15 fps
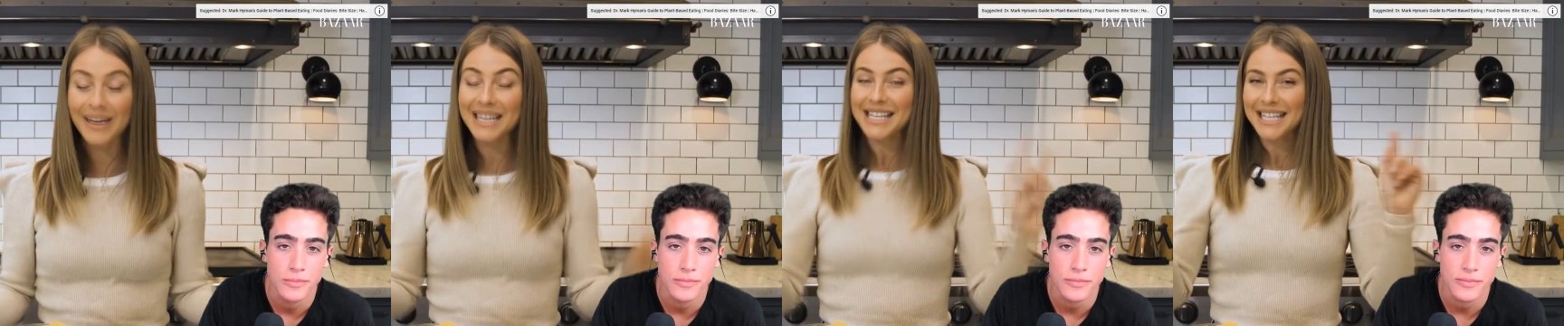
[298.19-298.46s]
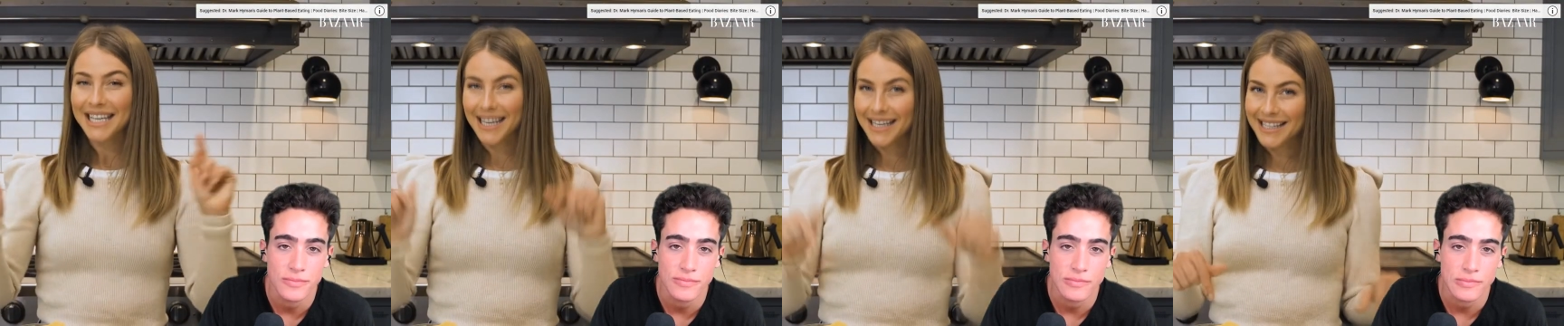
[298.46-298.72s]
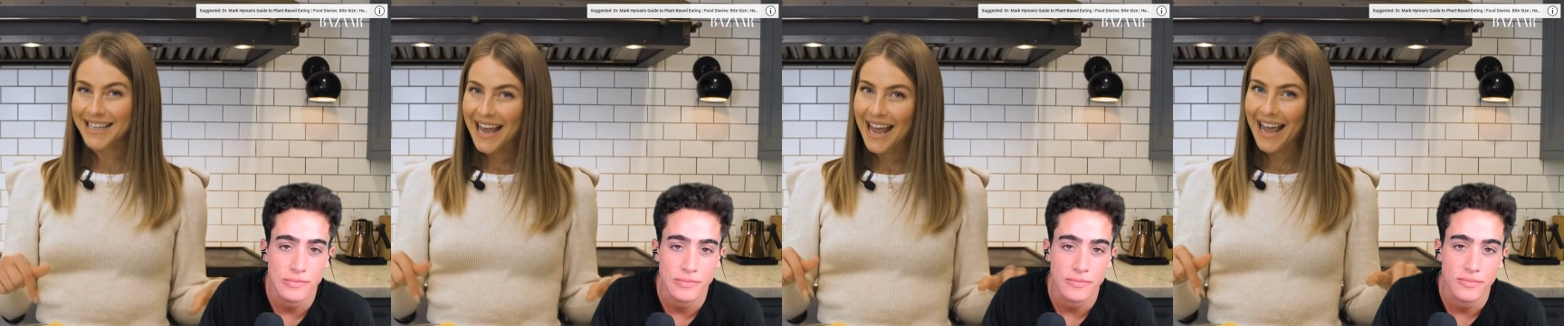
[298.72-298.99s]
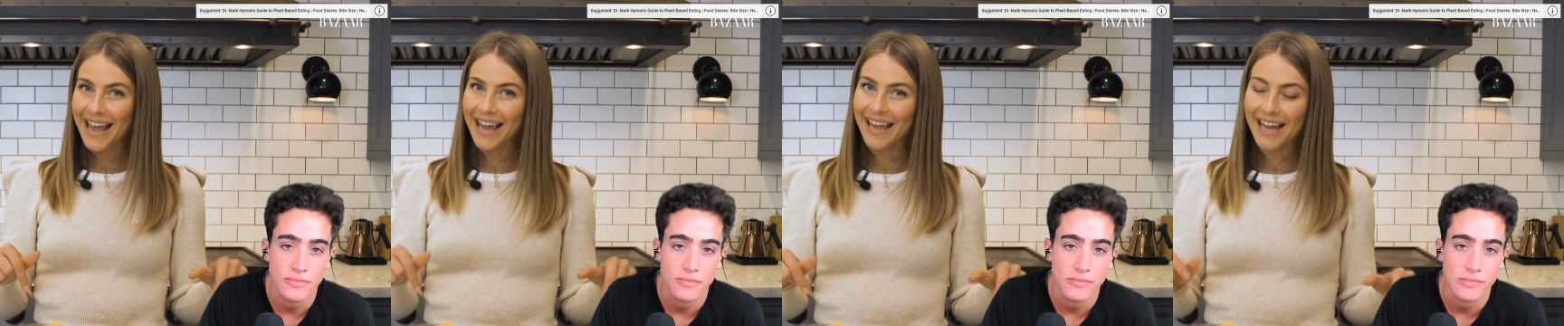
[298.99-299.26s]
Speaker 1: but
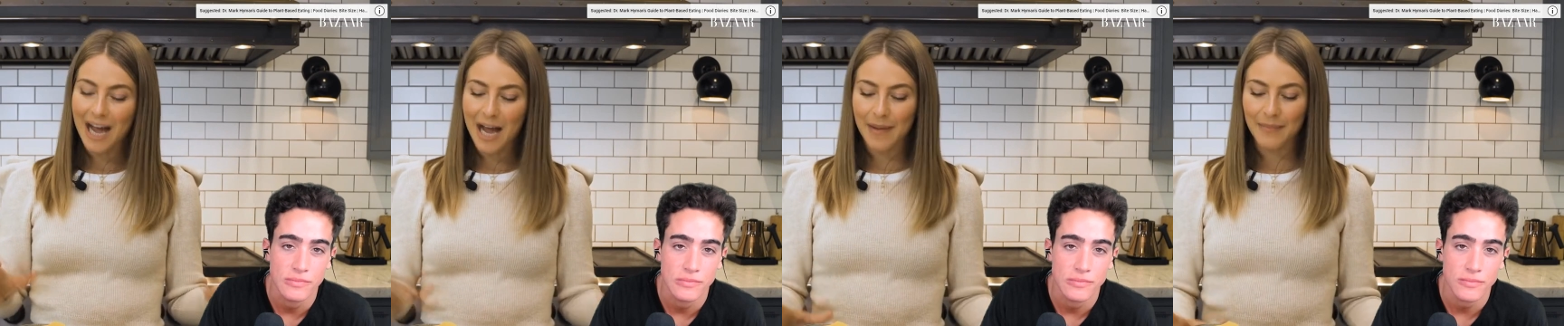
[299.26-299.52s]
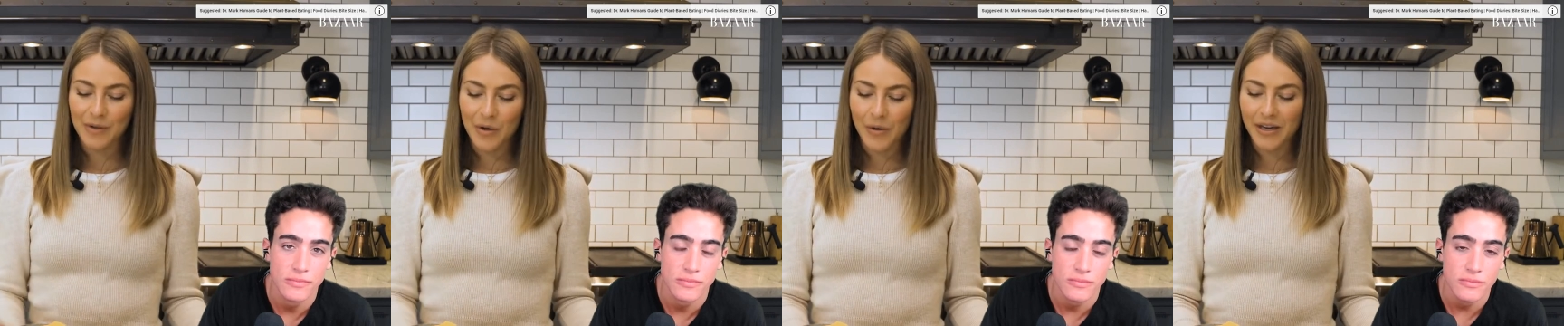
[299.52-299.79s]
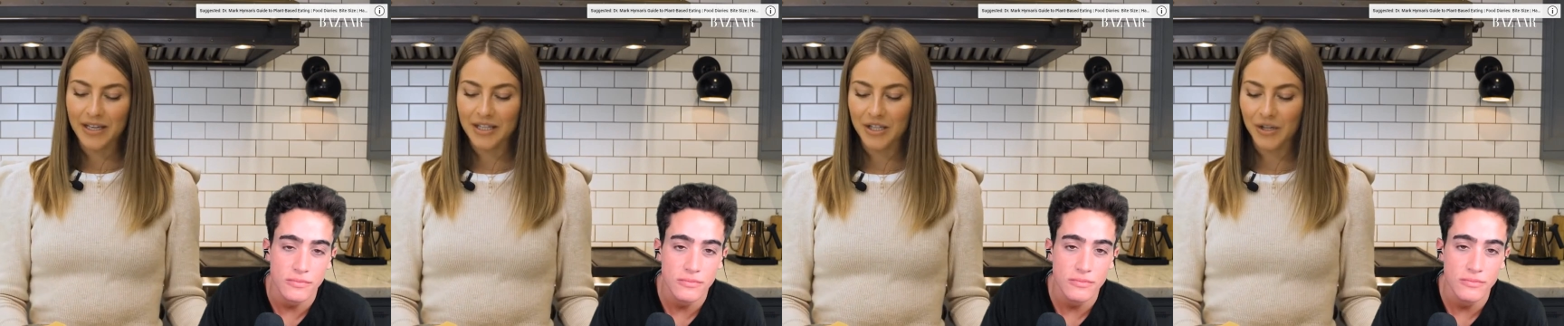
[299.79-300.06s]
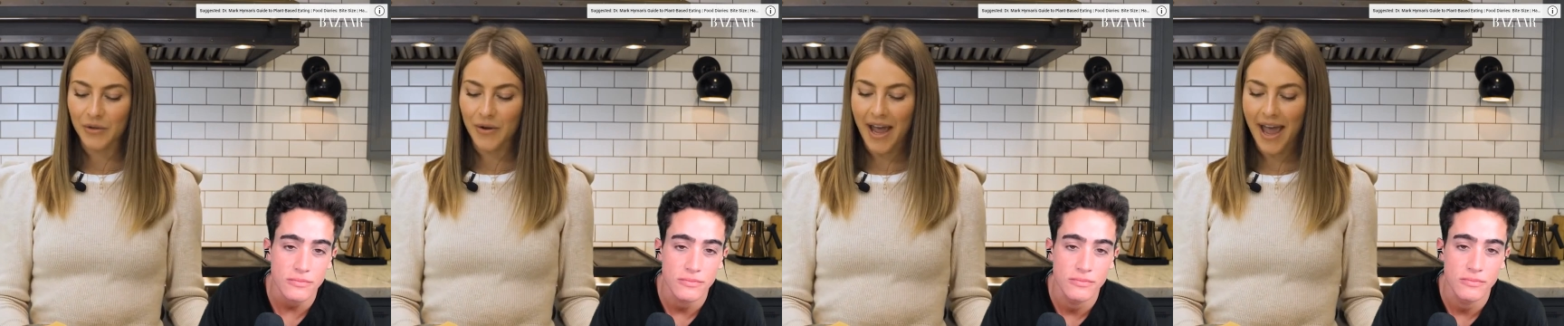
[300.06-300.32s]
today I'm
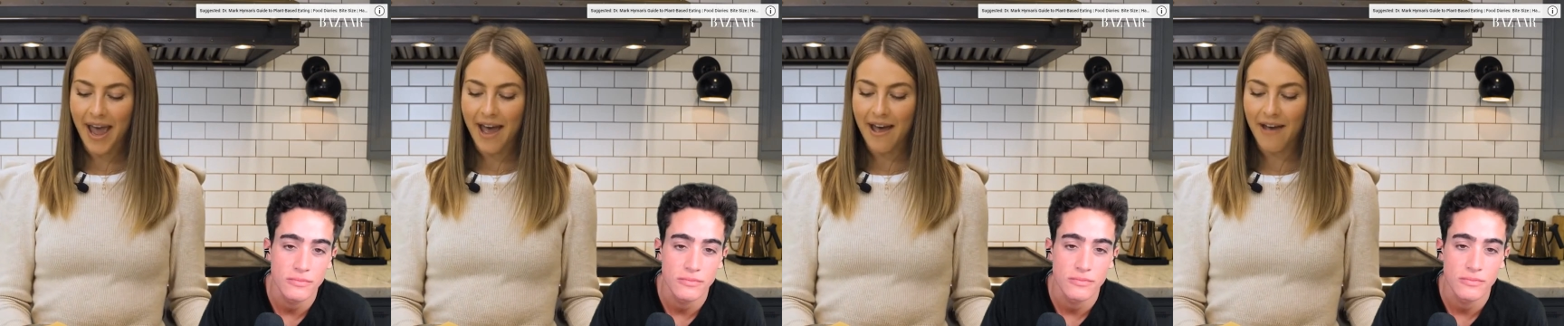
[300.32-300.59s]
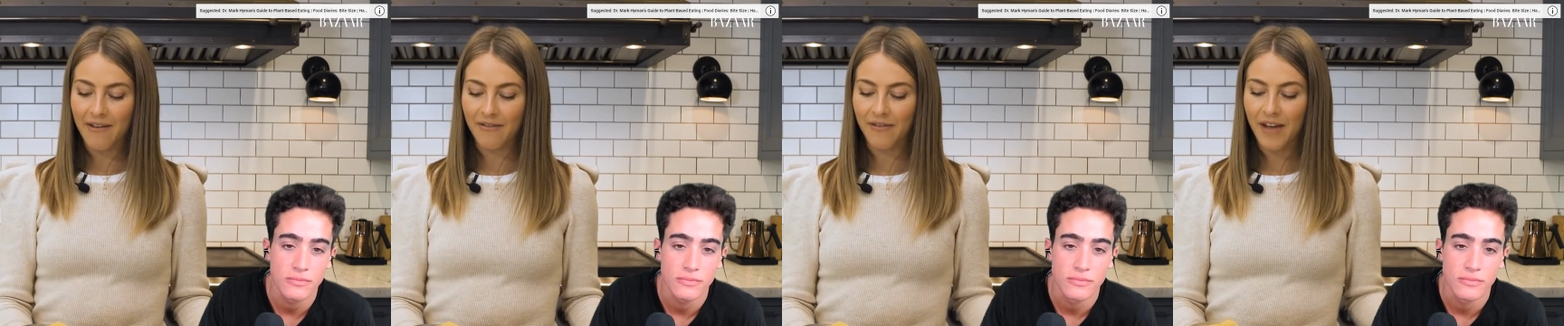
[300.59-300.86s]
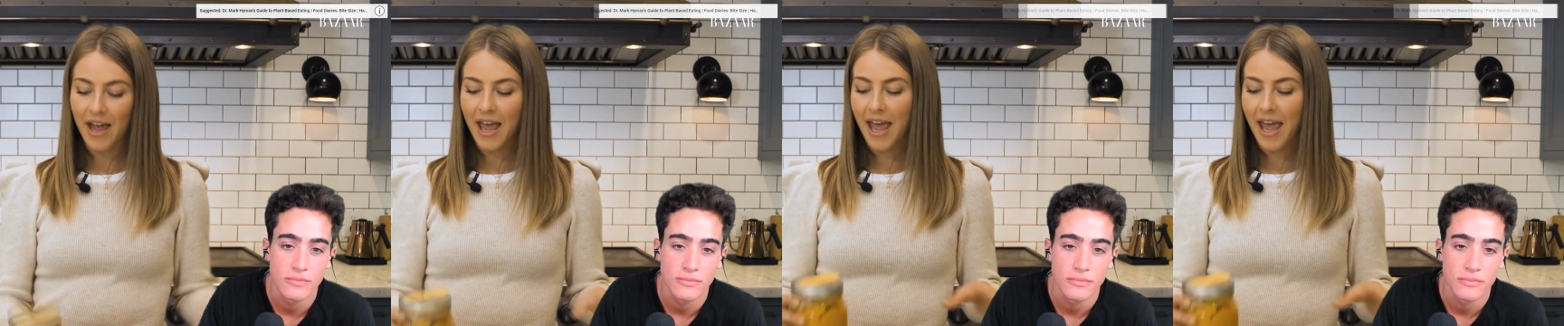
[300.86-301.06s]
going to have